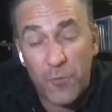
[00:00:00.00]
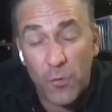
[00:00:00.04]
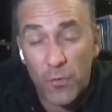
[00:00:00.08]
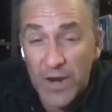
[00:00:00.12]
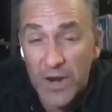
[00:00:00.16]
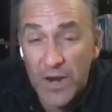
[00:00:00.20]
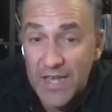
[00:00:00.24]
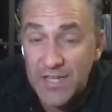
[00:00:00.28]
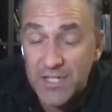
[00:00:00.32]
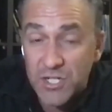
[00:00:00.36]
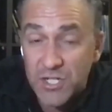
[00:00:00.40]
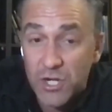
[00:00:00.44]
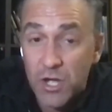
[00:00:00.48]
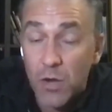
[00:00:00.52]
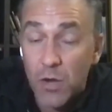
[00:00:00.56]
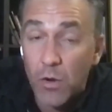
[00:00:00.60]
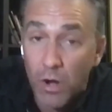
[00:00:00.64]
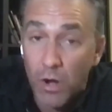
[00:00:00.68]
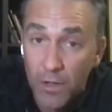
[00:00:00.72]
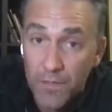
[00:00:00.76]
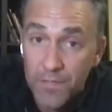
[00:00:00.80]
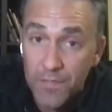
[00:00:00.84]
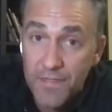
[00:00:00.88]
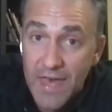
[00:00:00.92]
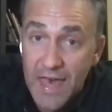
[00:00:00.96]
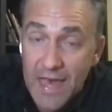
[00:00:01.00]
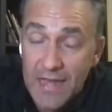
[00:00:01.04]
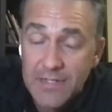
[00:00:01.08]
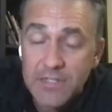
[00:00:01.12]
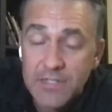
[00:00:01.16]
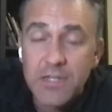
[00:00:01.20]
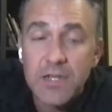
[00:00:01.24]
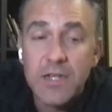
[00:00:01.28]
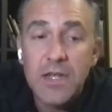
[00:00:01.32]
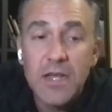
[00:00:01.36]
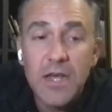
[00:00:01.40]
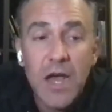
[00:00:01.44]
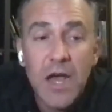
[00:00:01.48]
4 days ago on
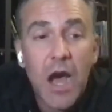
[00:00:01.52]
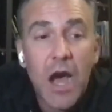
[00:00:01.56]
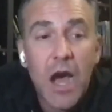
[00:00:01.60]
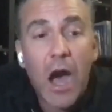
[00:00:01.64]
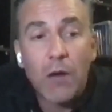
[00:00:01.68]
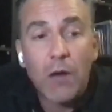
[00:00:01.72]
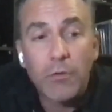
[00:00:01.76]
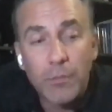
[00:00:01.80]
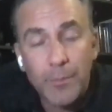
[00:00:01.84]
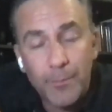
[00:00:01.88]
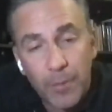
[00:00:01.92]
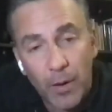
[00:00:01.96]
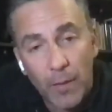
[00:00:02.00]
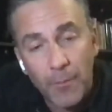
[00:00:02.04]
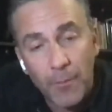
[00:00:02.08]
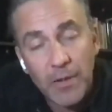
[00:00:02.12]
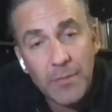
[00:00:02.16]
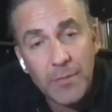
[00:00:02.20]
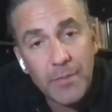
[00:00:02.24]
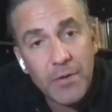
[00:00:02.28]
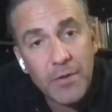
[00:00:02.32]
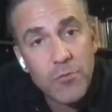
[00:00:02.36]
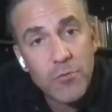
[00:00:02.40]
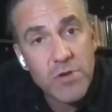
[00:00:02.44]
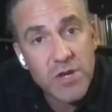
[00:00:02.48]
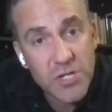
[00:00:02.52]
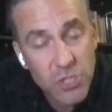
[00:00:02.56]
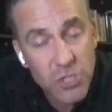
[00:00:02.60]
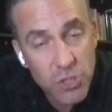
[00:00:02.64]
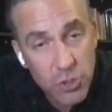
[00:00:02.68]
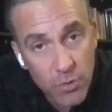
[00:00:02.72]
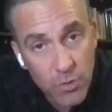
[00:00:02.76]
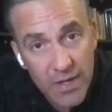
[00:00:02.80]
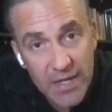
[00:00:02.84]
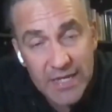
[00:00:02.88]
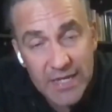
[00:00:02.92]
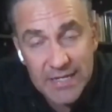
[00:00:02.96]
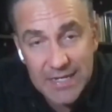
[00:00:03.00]
that. I will probably be
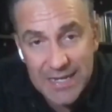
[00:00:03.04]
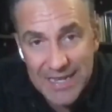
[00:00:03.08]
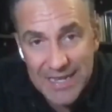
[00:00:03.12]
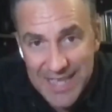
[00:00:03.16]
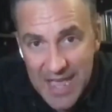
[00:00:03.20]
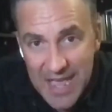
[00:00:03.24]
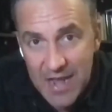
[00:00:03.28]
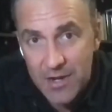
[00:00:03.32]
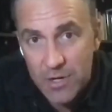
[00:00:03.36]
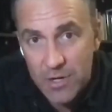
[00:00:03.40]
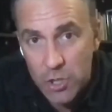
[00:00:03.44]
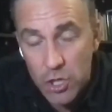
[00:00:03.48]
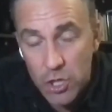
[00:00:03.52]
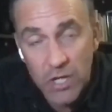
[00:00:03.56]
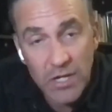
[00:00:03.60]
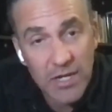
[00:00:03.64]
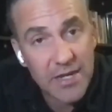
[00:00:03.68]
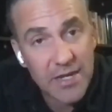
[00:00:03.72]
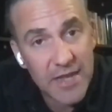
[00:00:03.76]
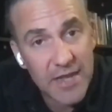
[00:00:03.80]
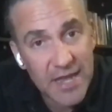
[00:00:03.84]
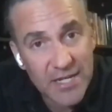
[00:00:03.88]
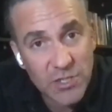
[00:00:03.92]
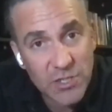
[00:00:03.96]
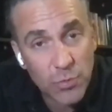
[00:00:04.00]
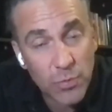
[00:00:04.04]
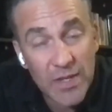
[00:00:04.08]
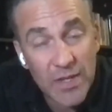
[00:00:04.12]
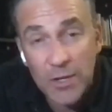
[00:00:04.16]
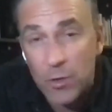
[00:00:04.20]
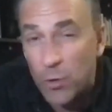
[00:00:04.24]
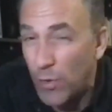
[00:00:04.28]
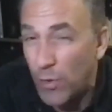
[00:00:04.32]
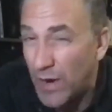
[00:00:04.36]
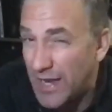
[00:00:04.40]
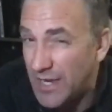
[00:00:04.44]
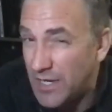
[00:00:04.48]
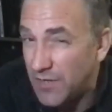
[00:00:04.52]
redoing it again early next
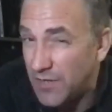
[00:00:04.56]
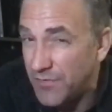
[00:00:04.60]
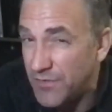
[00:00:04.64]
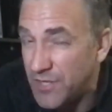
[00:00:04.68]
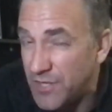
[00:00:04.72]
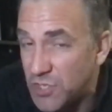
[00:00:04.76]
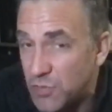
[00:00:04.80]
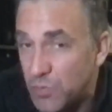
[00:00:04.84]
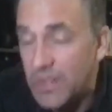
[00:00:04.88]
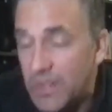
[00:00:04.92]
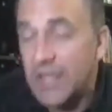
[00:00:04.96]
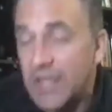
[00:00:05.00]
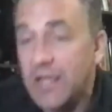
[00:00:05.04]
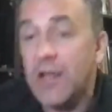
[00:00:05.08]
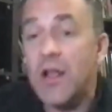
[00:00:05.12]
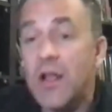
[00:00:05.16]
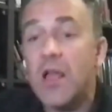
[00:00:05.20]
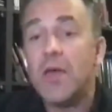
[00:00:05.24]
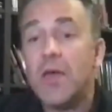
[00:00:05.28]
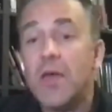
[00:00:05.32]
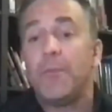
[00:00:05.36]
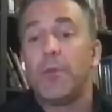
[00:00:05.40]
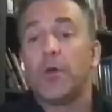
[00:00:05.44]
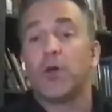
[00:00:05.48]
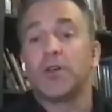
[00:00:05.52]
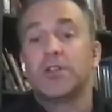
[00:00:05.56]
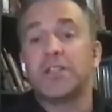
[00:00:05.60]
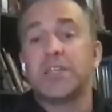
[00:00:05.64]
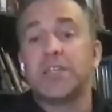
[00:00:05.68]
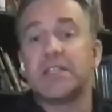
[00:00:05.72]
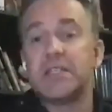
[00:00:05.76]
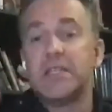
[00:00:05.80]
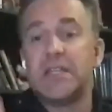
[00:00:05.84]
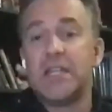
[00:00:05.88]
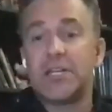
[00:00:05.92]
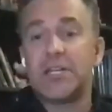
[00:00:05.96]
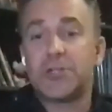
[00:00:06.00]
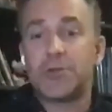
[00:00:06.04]
week or end of this week, because
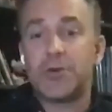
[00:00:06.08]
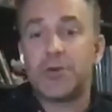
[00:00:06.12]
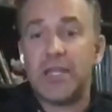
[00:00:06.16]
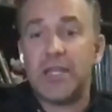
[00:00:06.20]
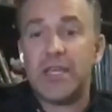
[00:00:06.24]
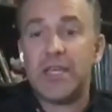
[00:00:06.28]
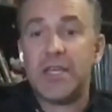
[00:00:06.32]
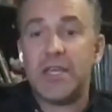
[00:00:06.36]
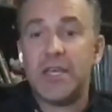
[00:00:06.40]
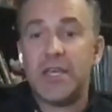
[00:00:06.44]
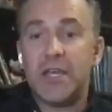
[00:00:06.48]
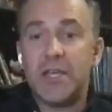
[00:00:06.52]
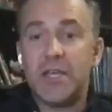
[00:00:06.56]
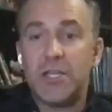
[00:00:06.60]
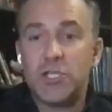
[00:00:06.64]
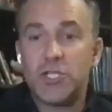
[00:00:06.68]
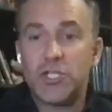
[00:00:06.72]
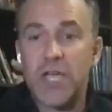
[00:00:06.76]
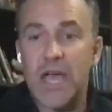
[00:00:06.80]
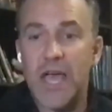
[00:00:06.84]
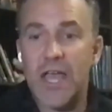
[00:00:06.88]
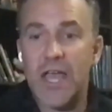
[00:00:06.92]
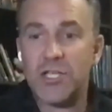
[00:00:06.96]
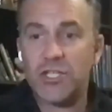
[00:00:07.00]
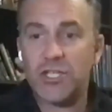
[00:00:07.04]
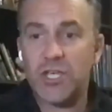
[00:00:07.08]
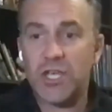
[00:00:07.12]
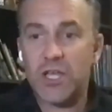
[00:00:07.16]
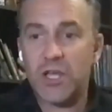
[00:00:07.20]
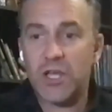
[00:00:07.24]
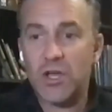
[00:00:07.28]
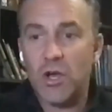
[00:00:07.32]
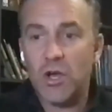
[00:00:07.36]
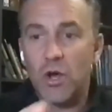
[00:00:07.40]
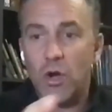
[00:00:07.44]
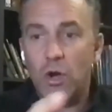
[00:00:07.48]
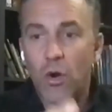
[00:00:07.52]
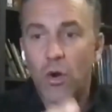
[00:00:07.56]
it's literally
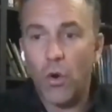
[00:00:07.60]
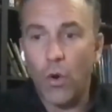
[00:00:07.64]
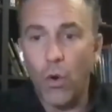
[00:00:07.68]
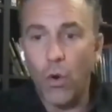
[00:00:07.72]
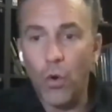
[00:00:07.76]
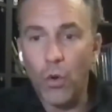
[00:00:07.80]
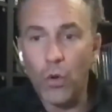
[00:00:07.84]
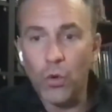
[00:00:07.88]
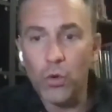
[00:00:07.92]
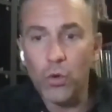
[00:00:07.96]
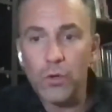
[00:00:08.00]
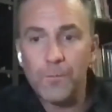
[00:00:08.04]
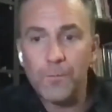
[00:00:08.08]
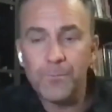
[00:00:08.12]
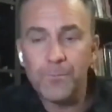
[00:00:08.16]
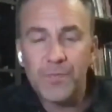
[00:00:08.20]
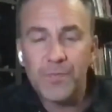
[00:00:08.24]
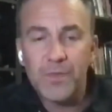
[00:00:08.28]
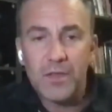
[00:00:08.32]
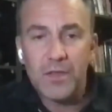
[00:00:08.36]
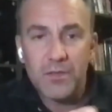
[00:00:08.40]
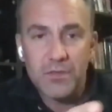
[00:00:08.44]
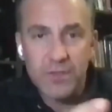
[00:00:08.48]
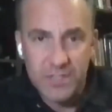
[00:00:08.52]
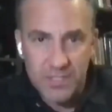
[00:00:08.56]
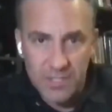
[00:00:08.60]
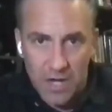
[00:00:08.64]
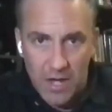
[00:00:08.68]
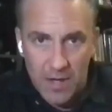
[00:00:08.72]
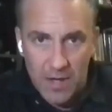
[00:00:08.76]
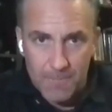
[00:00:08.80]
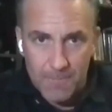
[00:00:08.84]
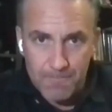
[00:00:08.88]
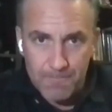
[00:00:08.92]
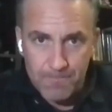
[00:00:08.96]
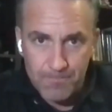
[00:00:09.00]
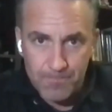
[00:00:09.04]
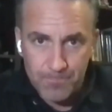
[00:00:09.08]
changing all the
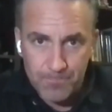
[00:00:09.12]
time.